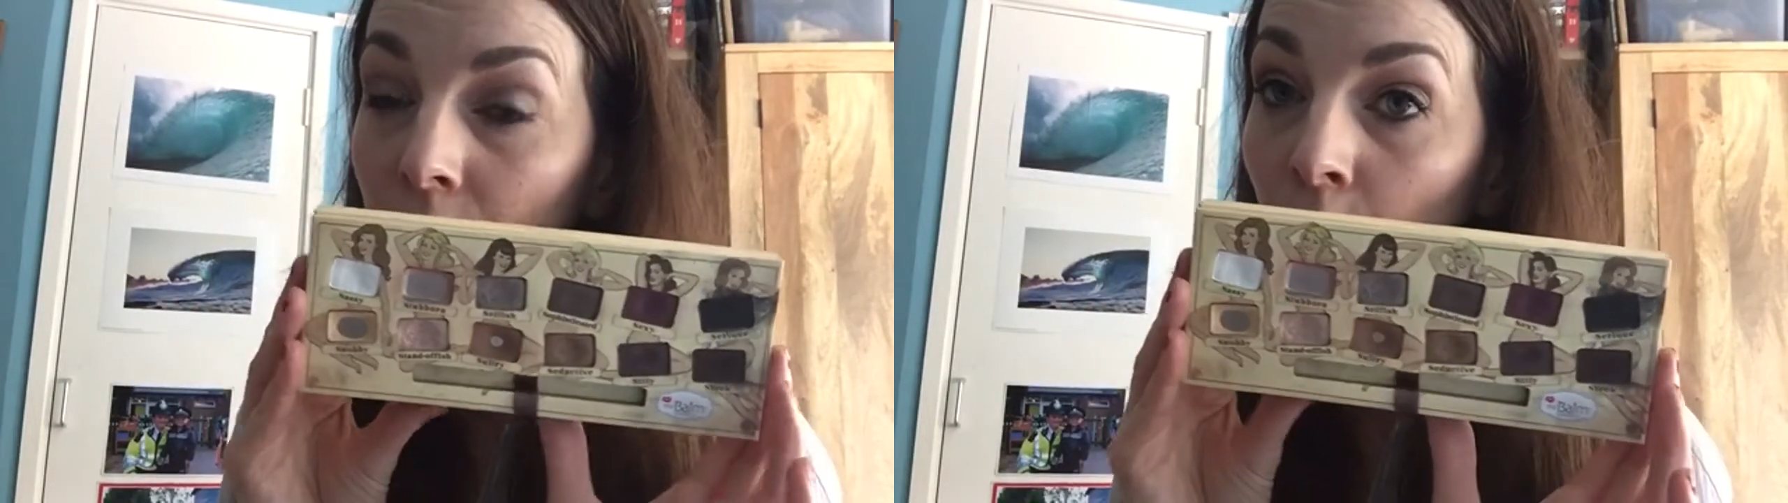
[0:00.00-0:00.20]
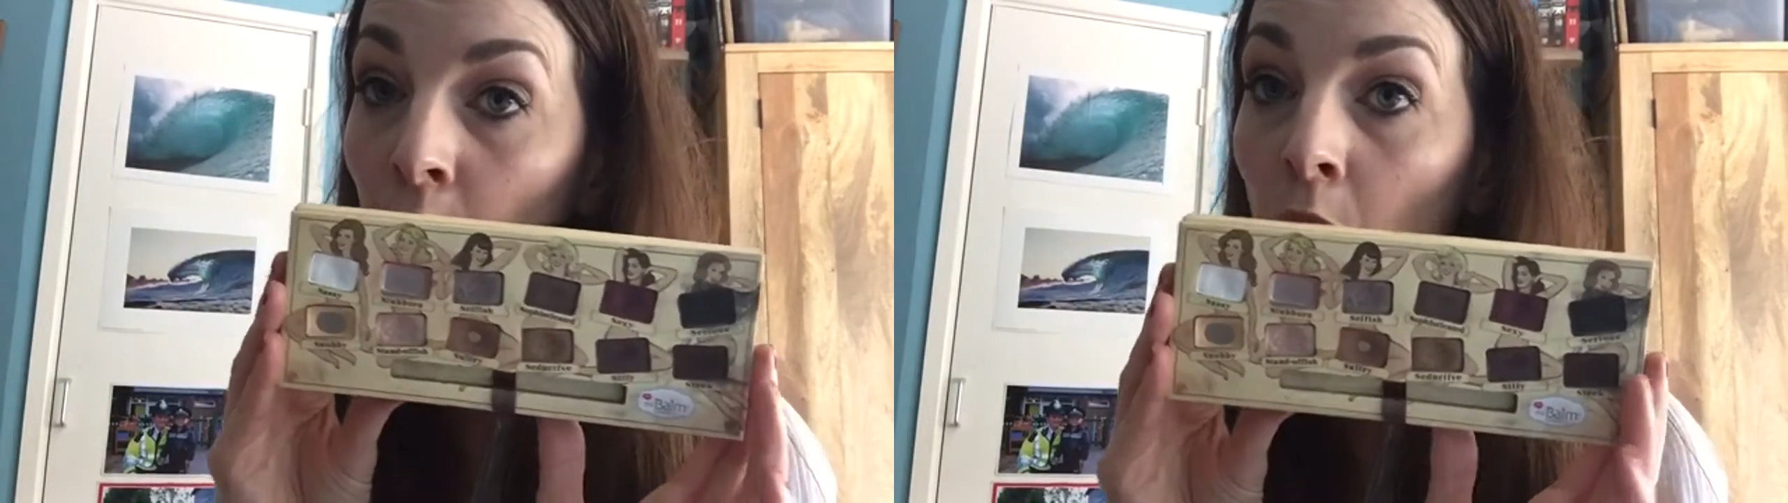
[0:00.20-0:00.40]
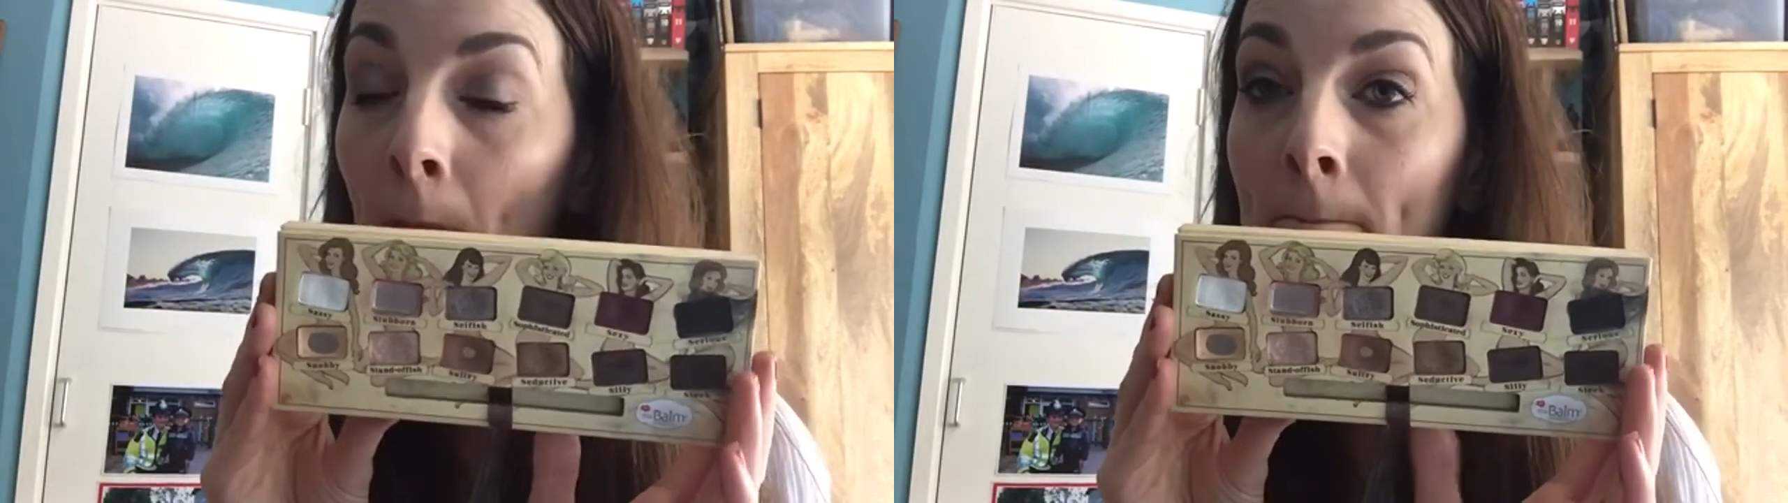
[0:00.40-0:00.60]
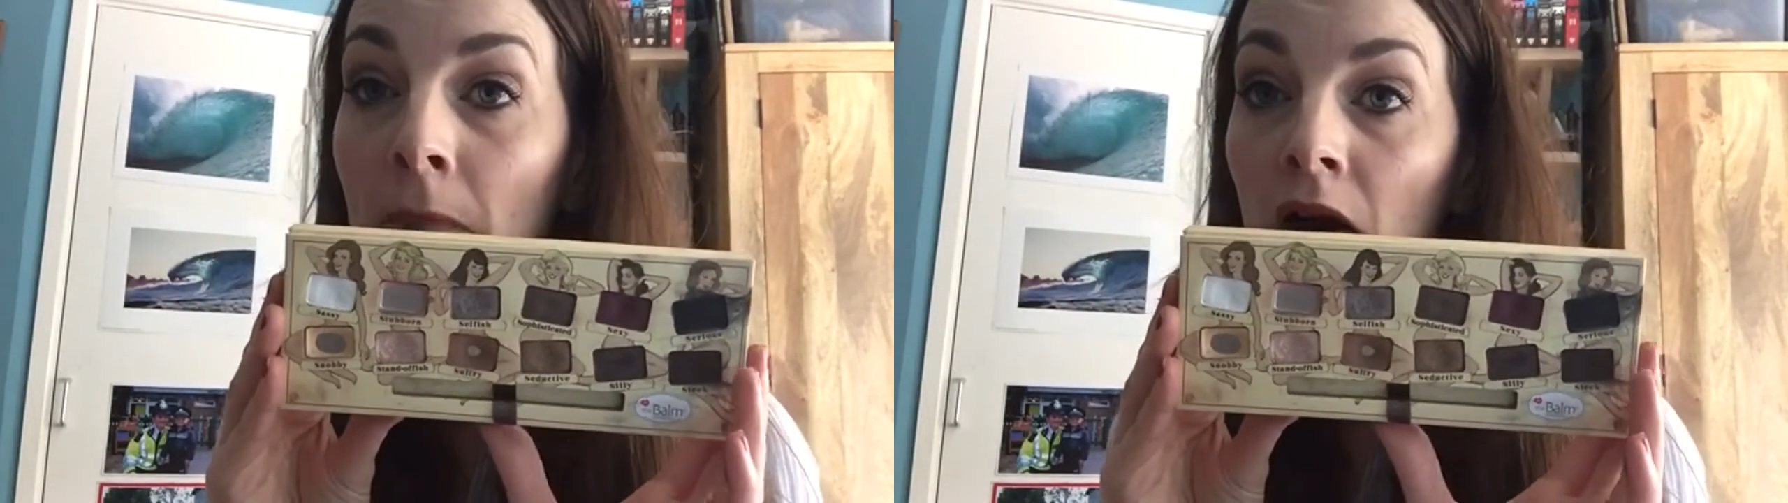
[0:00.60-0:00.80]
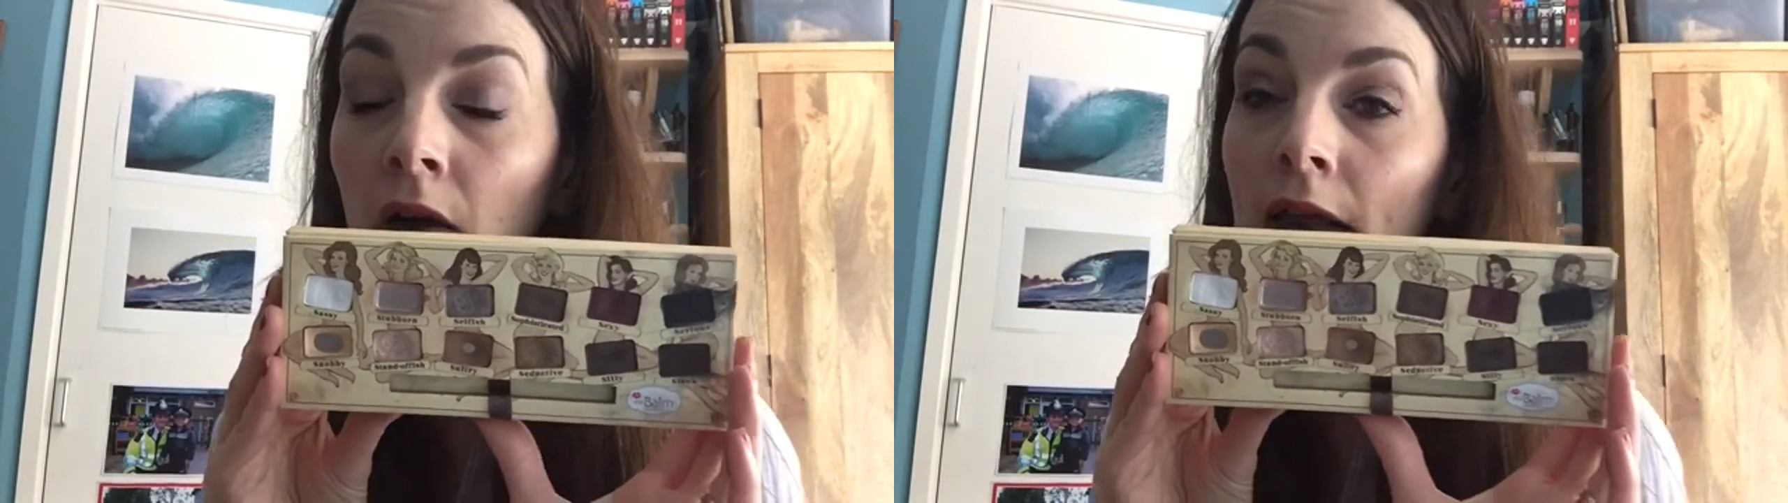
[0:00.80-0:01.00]
for
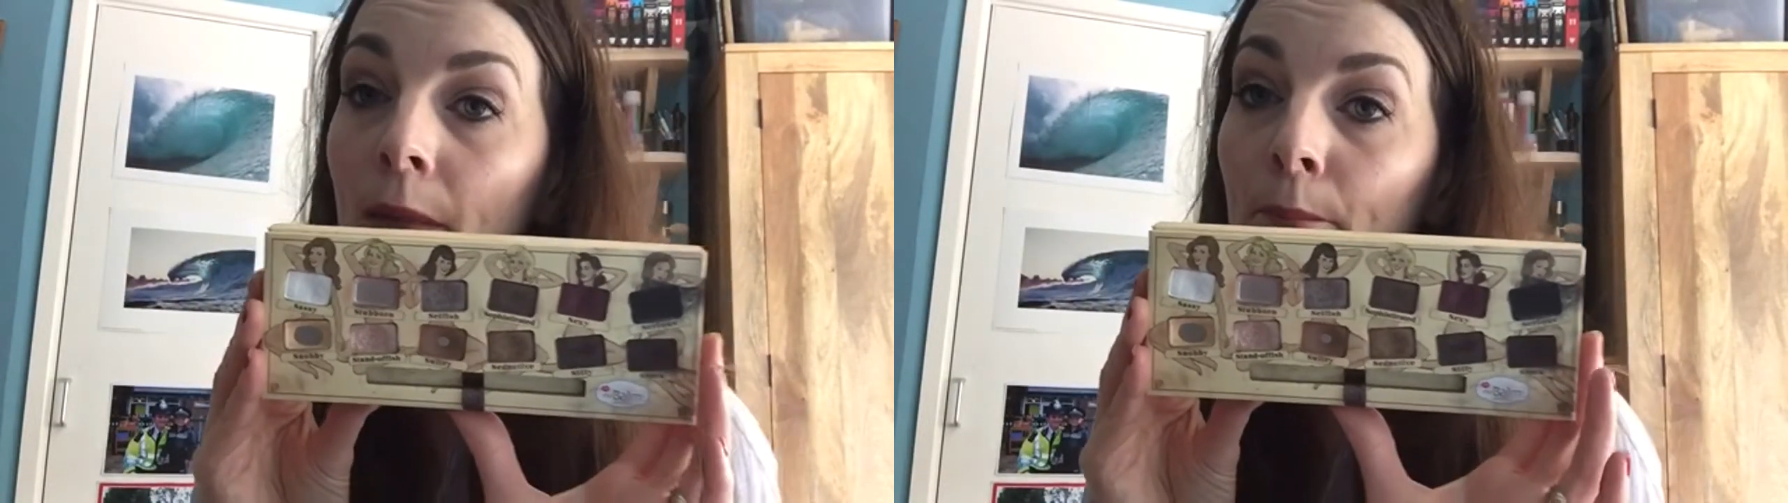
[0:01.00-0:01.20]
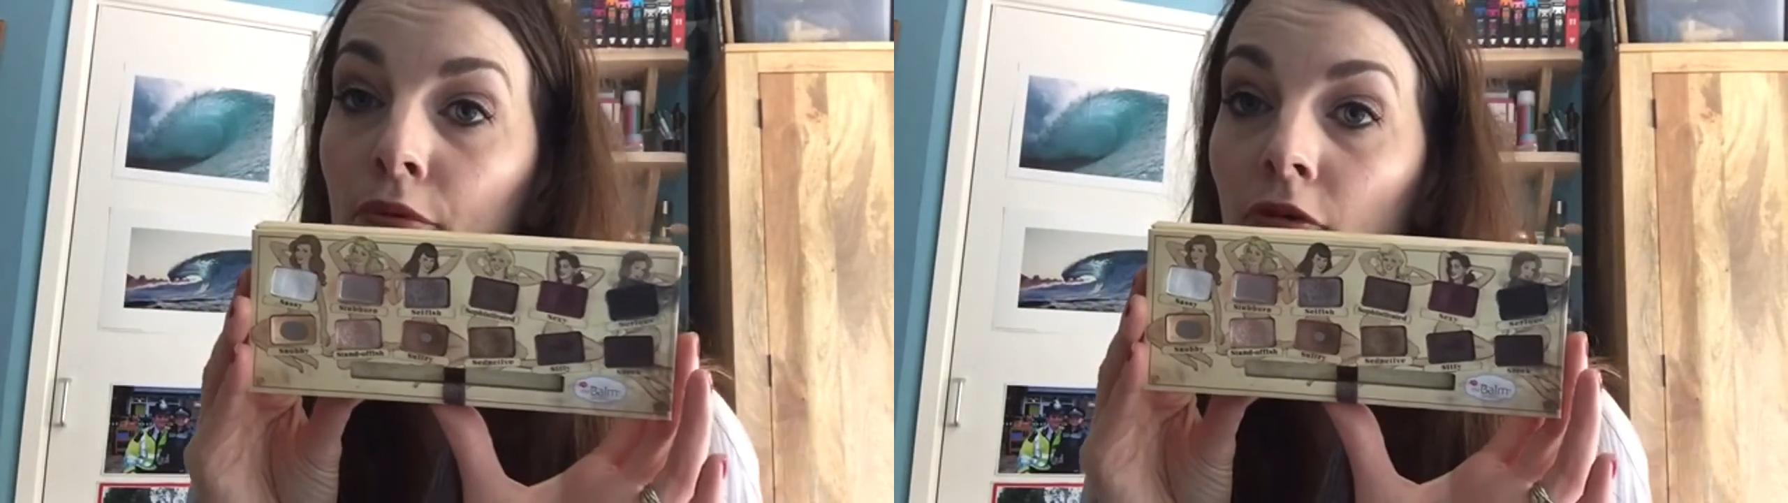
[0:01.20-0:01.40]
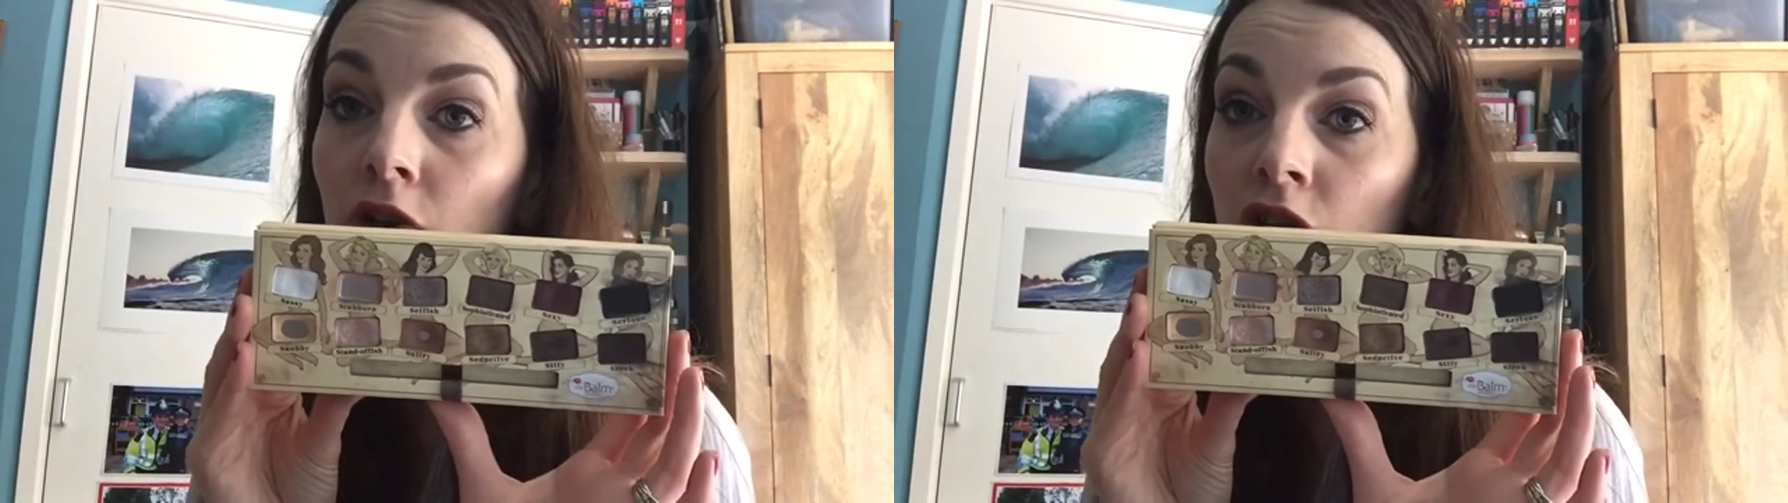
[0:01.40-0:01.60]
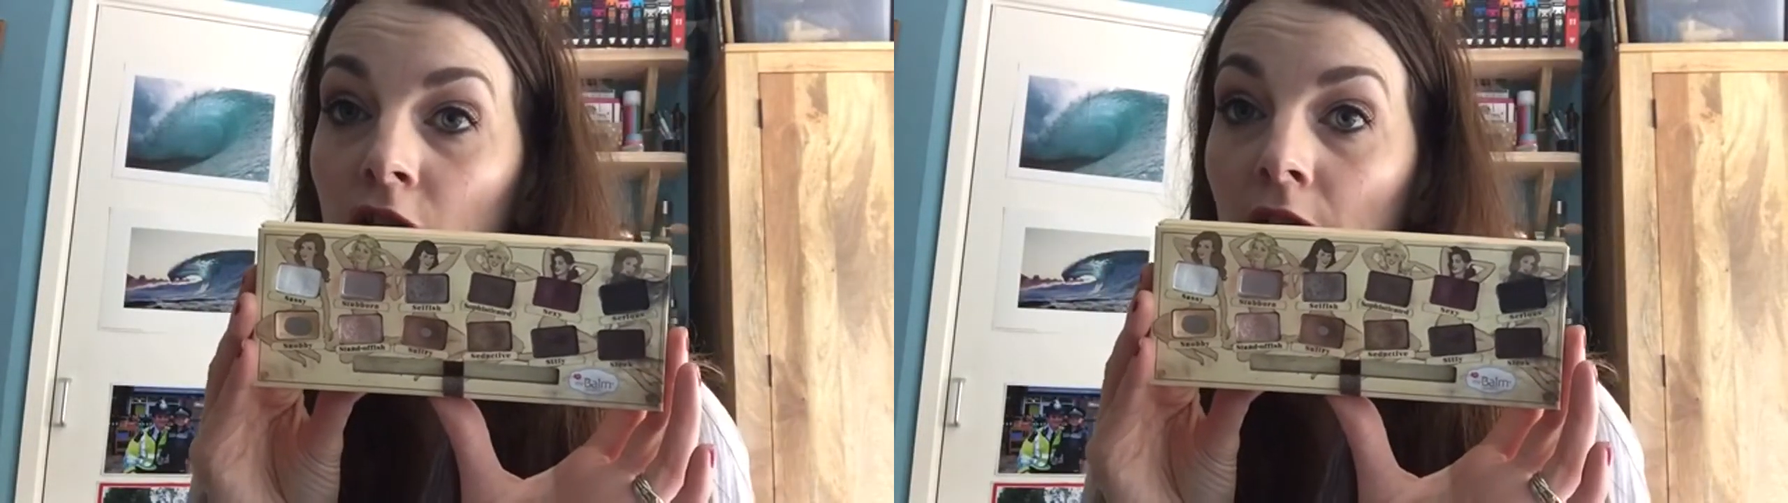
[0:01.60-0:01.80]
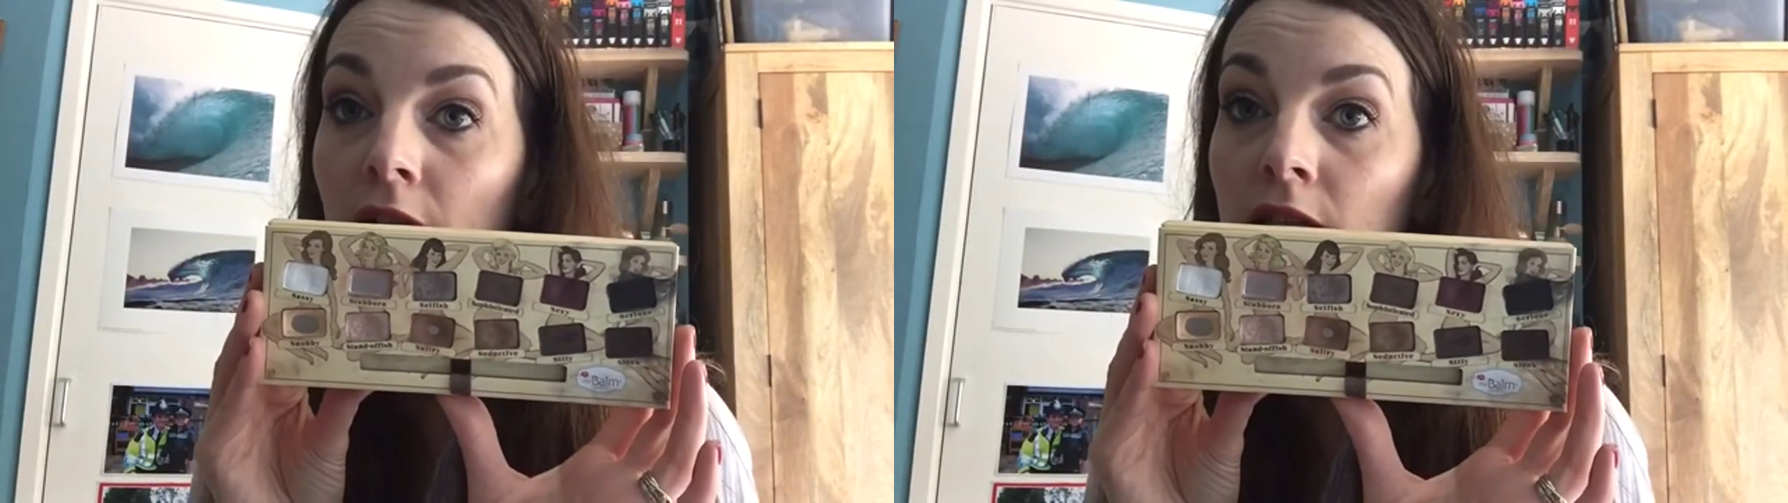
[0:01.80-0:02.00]
my
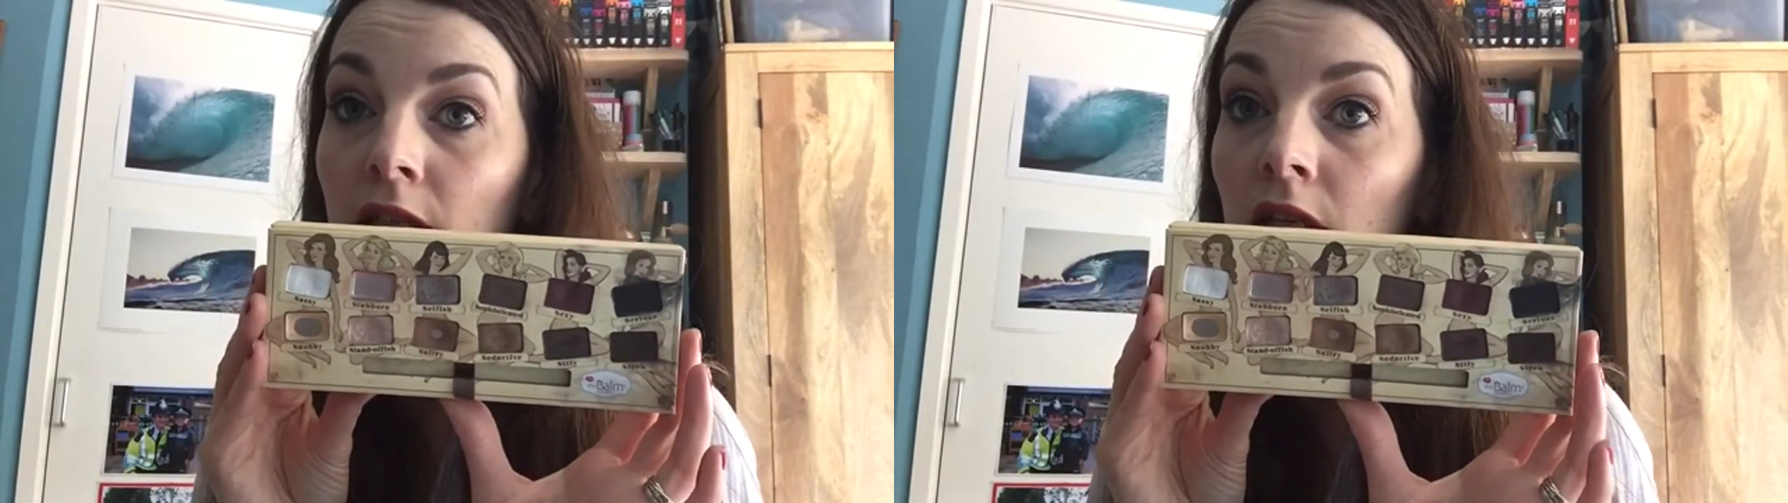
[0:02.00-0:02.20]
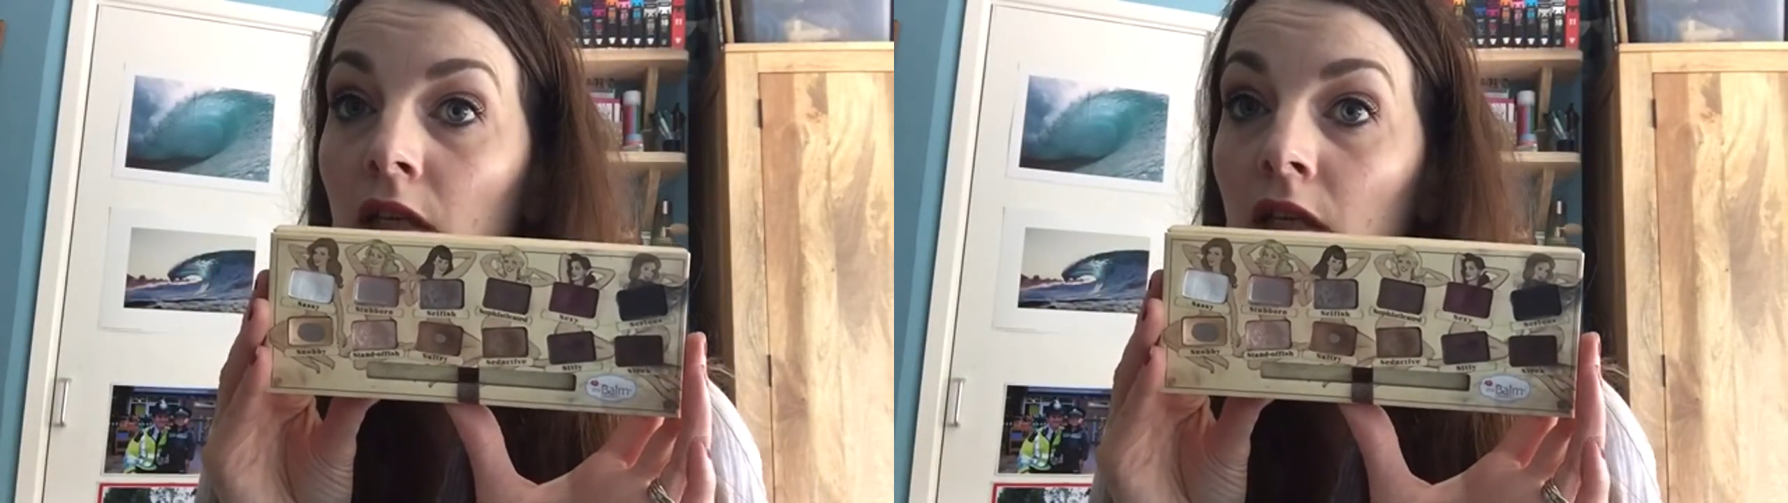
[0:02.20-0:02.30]
project.